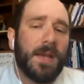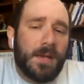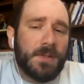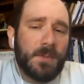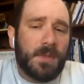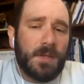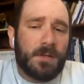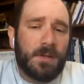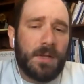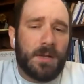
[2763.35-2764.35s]
And it's something that
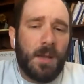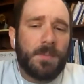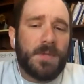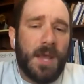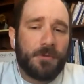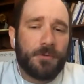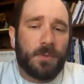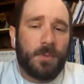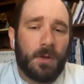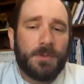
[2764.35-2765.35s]
it comes
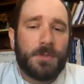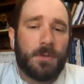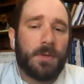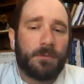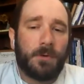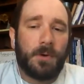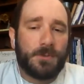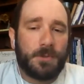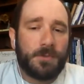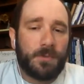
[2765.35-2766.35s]
naturally. We all do it for all
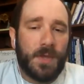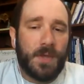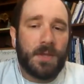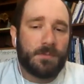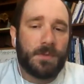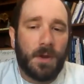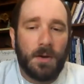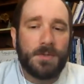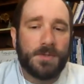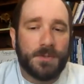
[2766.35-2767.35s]
sorts of things. If the
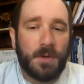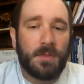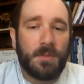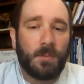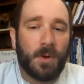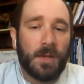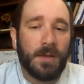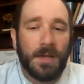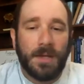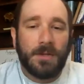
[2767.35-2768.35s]
car doesn't start in the morning,
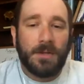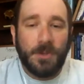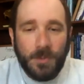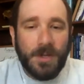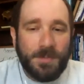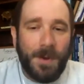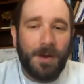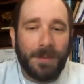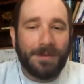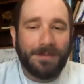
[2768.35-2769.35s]
you do an
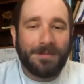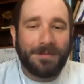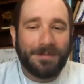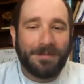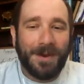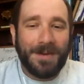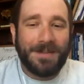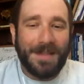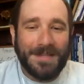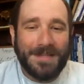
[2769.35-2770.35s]
experiment, right?
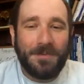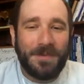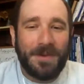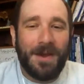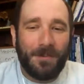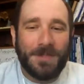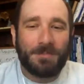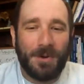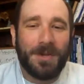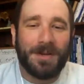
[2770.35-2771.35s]
That's how you figure out what's
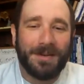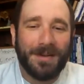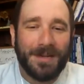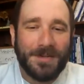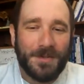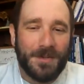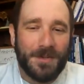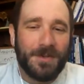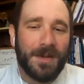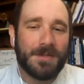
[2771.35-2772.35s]
broken so that
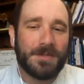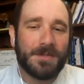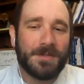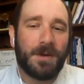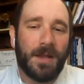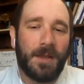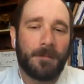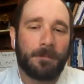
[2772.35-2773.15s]
you can get it started again.